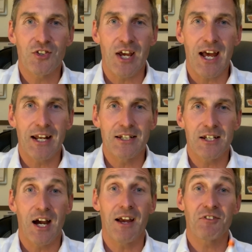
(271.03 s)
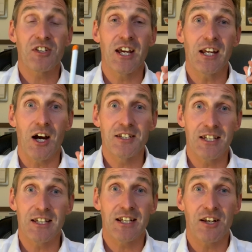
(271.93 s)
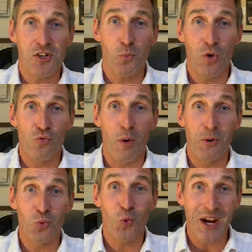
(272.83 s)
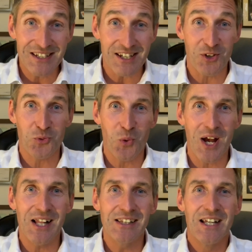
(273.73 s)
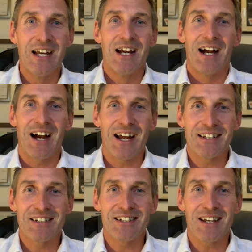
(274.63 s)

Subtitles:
And I have to say, I did catch up with Robin Waite as well, and